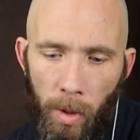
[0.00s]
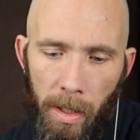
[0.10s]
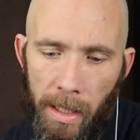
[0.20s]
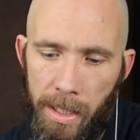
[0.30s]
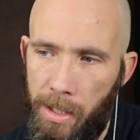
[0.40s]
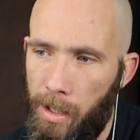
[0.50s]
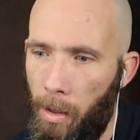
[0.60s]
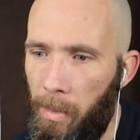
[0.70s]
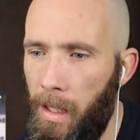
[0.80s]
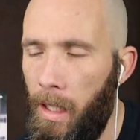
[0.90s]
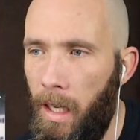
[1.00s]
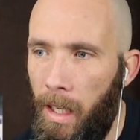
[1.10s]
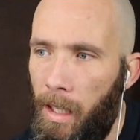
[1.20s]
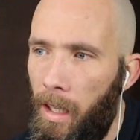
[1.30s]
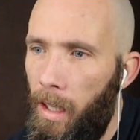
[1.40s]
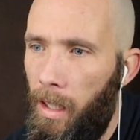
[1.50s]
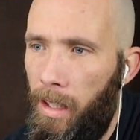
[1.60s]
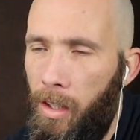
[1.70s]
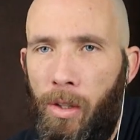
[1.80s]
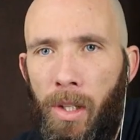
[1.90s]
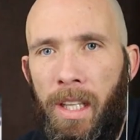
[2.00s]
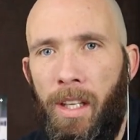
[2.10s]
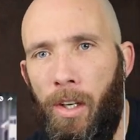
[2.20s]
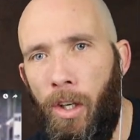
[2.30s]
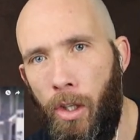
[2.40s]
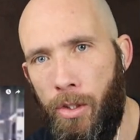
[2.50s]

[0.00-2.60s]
What a legend. I mean, you're either going to